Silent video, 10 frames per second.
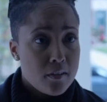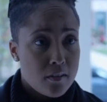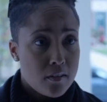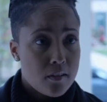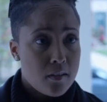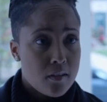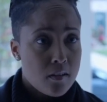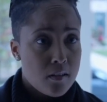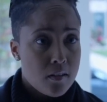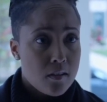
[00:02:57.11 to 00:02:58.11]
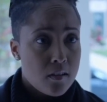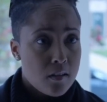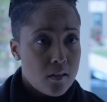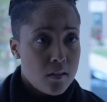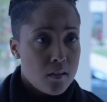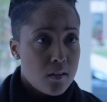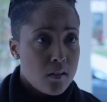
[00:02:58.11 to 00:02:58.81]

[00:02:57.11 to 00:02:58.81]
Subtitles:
No one is speaking in this clip.